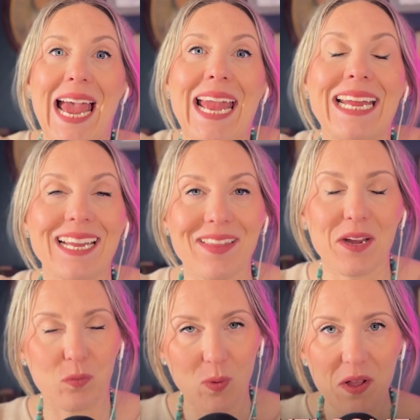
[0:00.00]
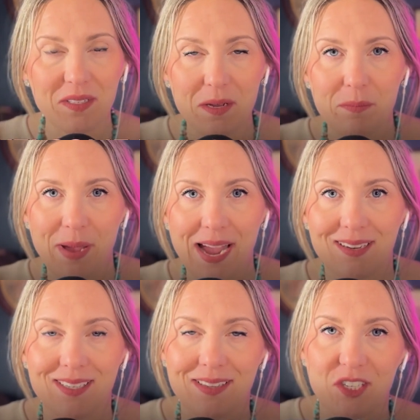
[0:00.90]
Hey there, welcome back
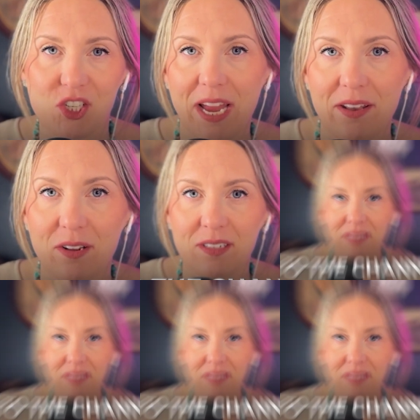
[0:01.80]
to the channel.